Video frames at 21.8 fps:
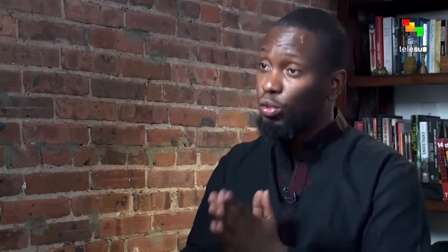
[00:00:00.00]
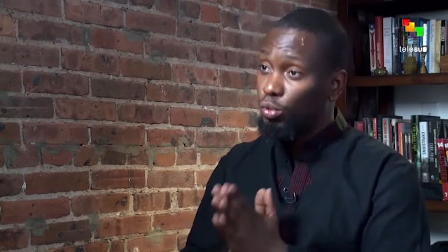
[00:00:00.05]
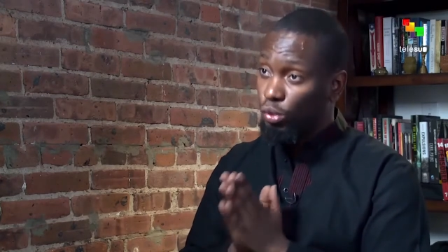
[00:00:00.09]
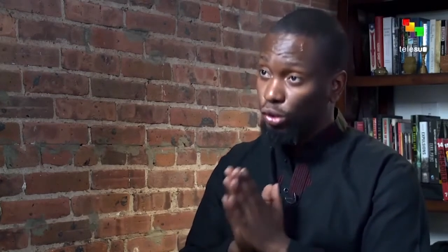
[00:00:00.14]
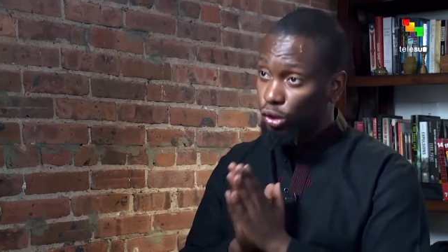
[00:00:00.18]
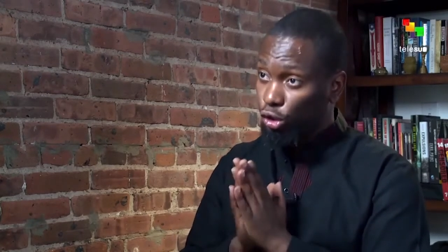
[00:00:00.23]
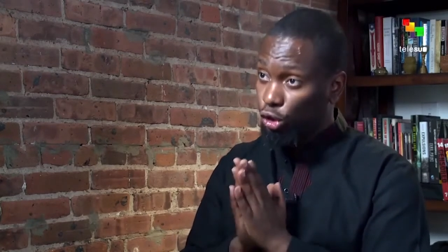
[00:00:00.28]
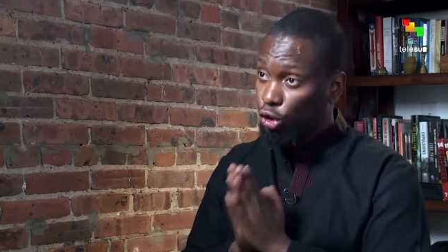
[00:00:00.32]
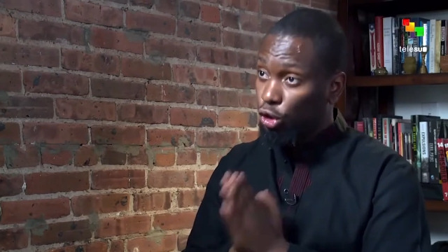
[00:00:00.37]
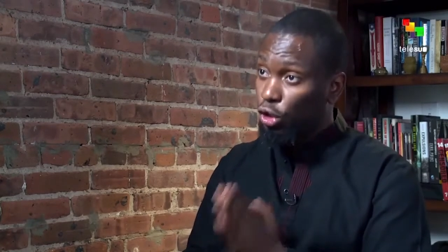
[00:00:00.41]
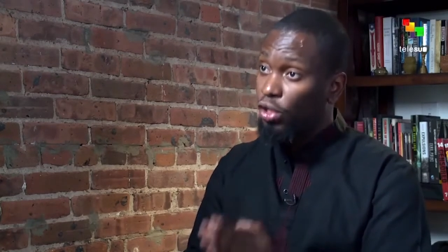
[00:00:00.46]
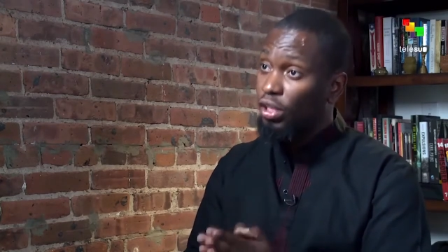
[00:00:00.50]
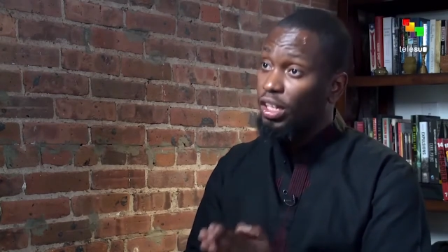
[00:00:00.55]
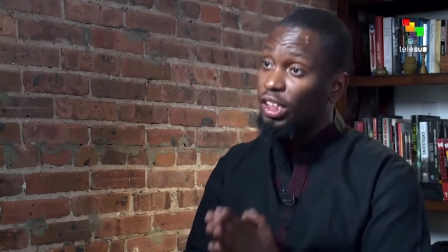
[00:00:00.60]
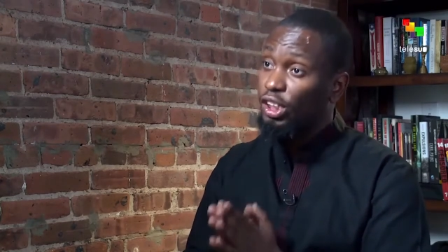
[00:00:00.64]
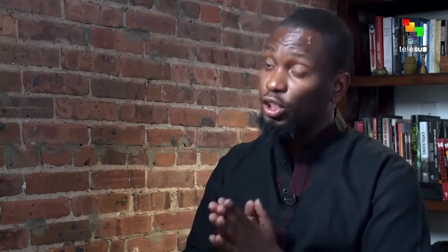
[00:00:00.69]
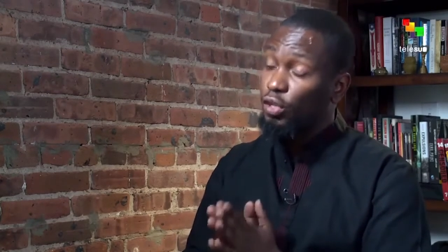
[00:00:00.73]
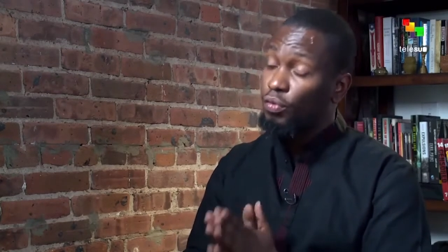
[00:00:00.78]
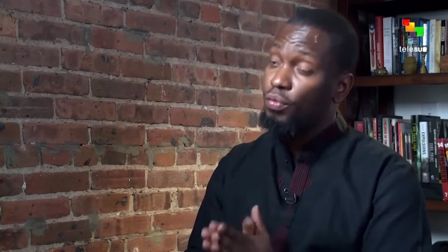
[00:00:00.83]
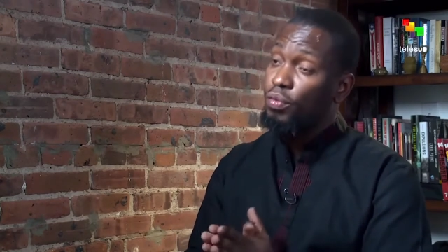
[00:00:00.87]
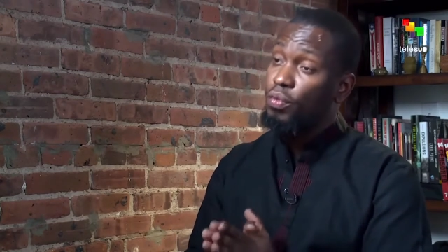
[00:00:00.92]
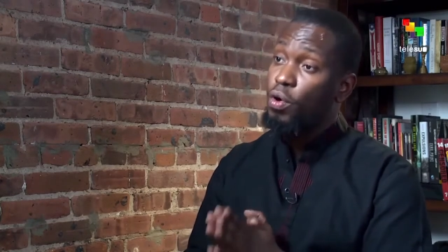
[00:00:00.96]
there was
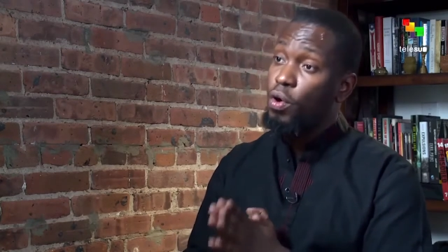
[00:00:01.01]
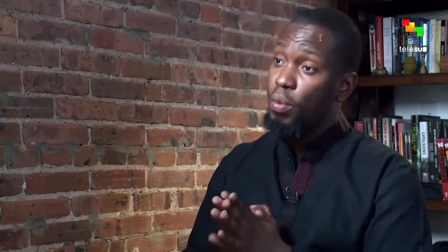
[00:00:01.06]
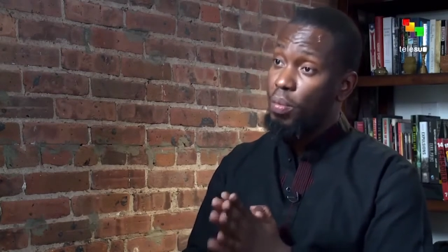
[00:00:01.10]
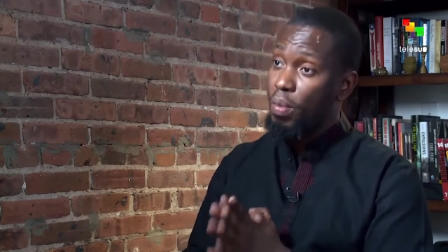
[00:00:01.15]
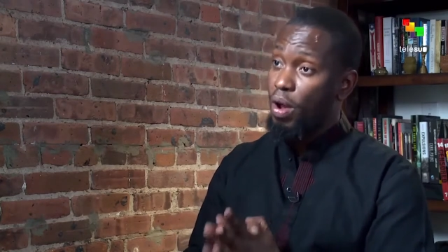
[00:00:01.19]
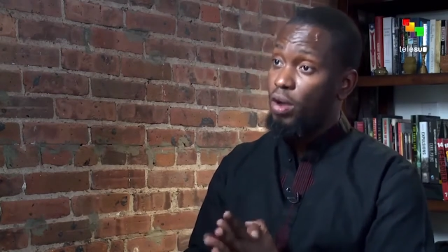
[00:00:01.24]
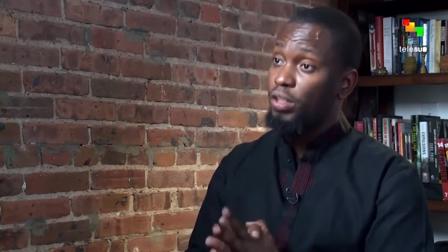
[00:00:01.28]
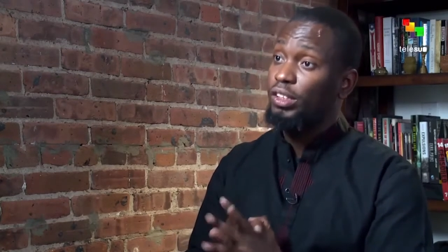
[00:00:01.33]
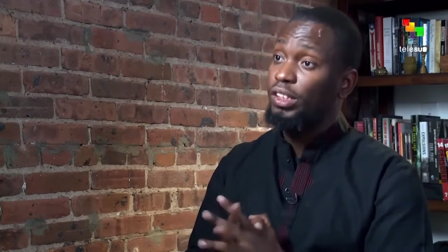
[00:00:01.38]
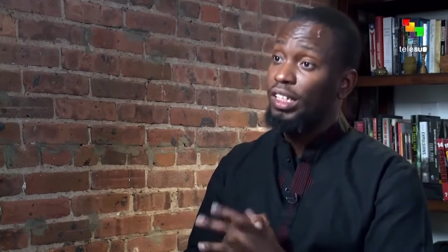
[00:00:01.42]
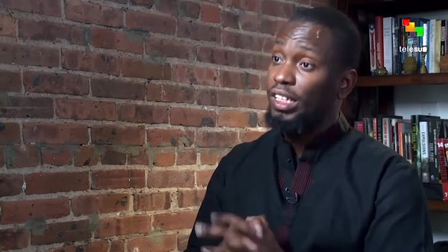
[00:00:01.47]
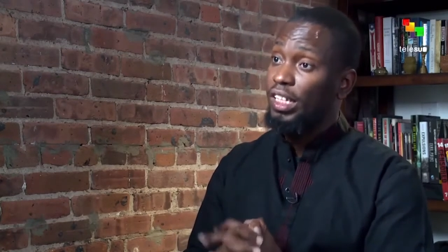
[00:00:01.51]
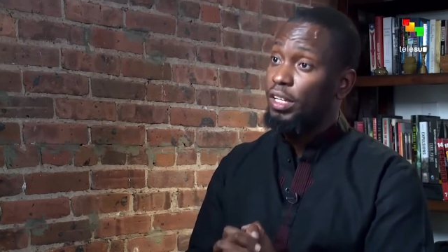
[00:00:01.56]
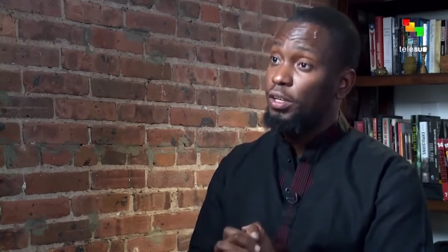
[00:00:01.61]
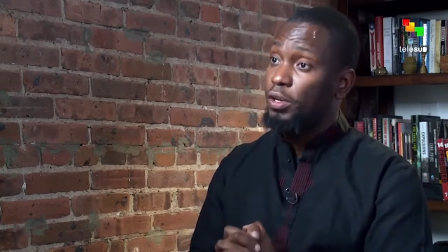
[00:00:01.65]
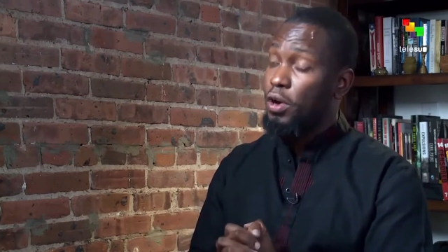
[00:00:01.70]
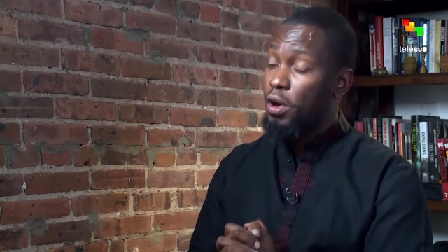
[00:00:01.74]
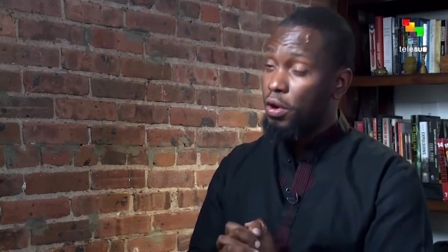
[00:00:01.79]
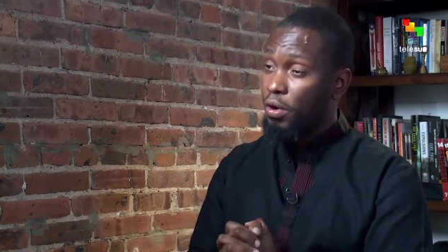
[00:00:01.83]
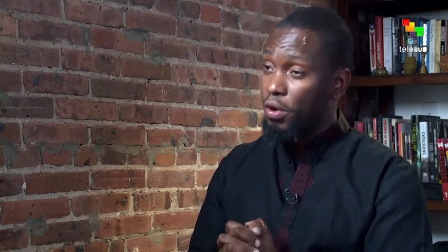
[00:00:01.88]
shortage of cobalt in